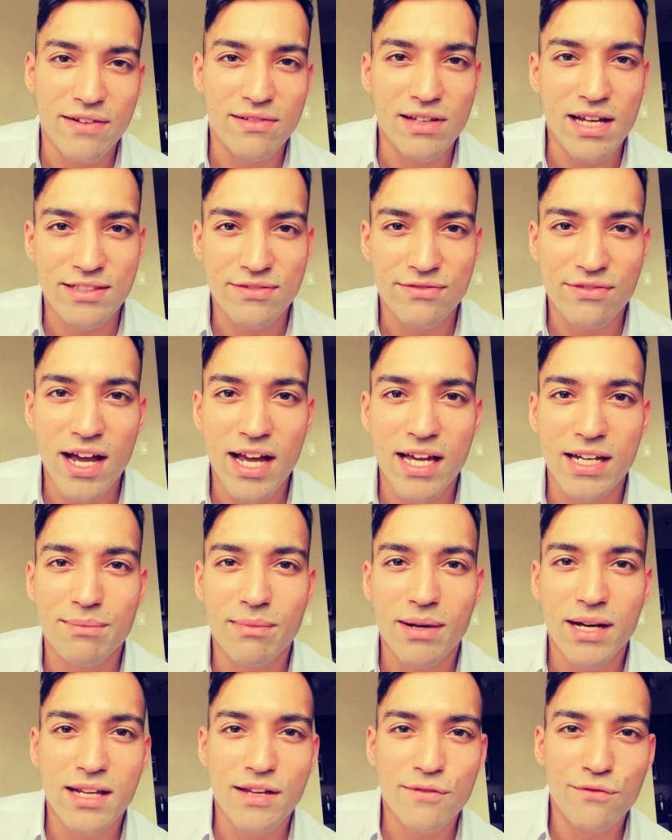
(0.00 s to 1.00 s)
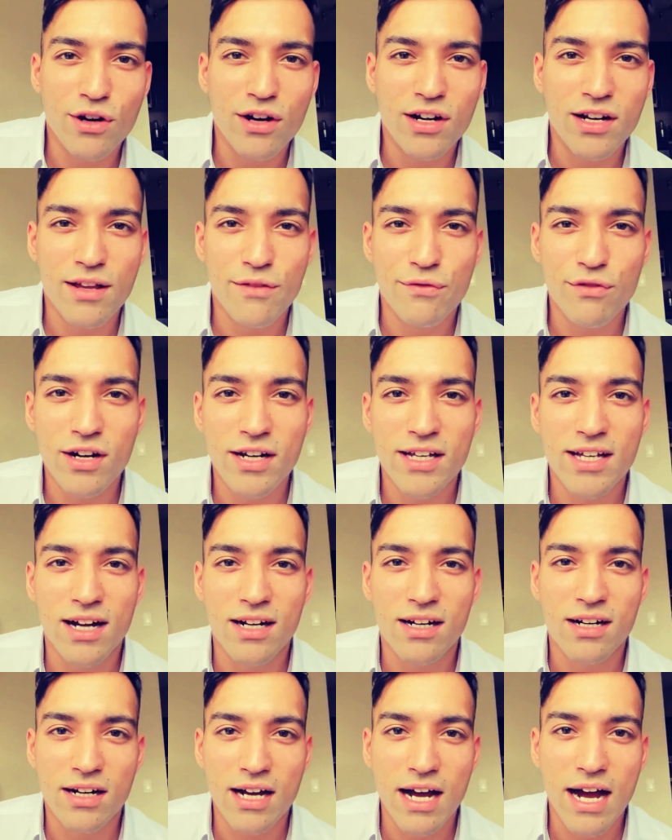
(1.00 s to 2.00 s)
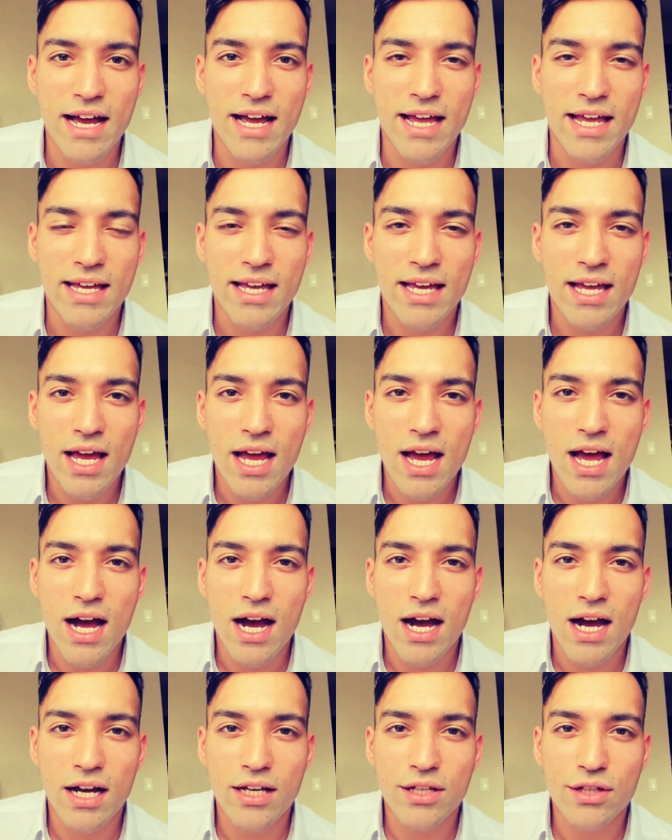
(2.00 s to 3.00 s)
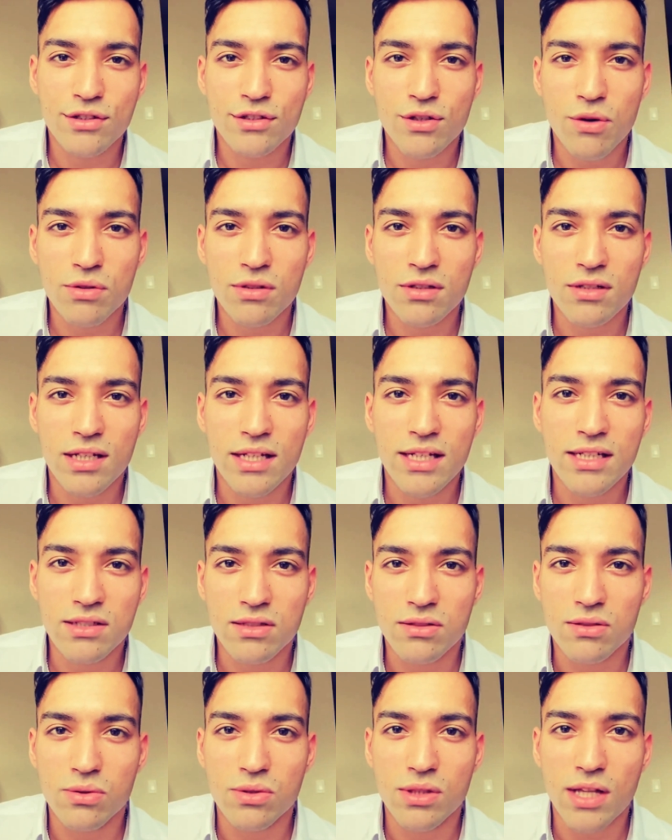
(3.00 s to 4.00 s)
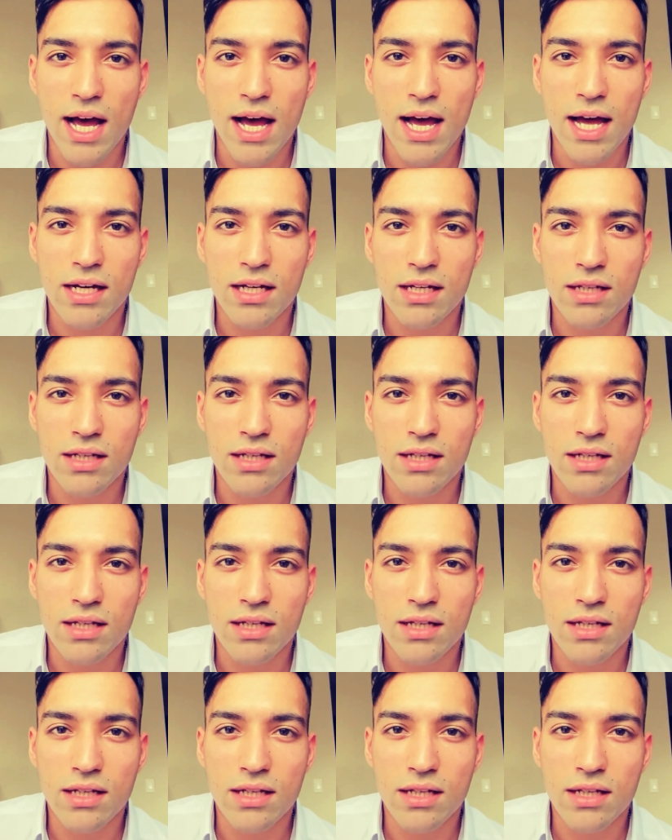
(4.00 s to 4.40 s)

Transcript: that's fine. But if you're a younger guy, you don't need to do that.